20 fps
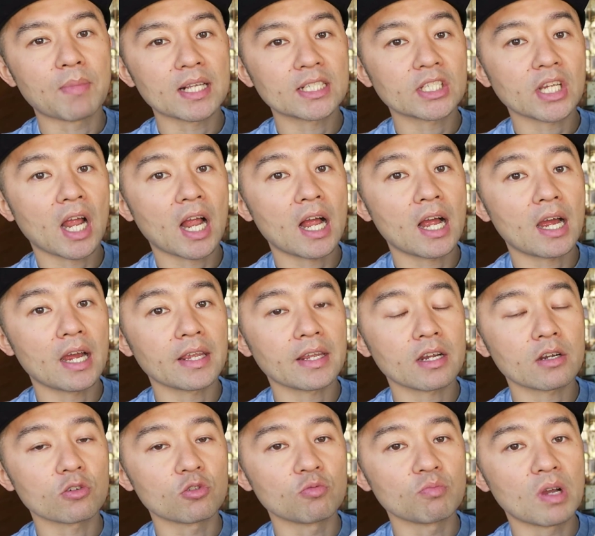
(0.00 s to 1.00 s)
much
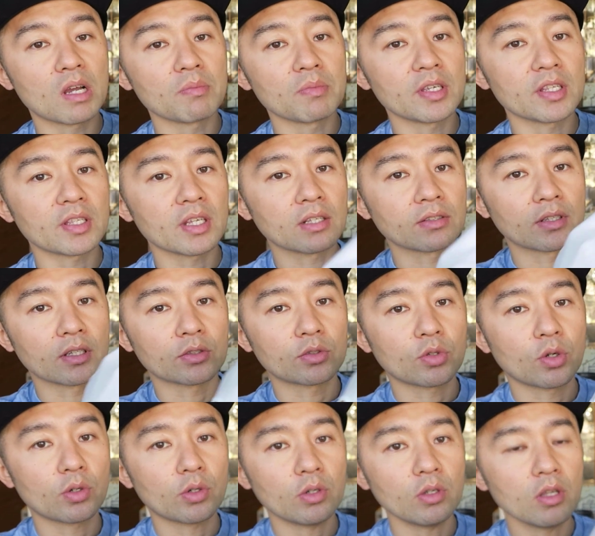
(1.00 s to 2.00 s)
higher umami than the
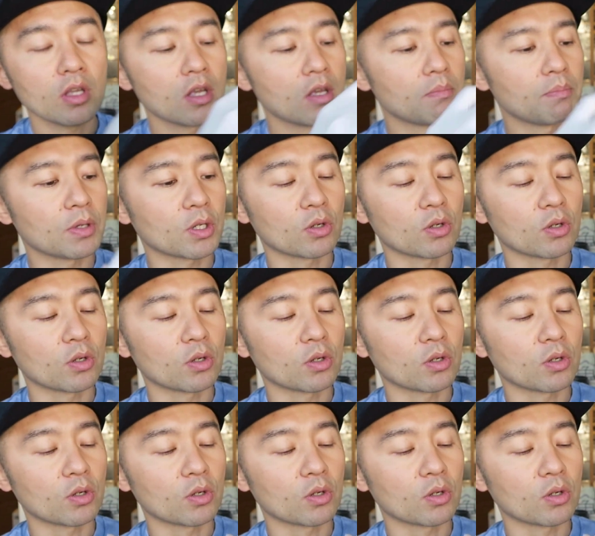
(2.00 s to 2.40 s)
toro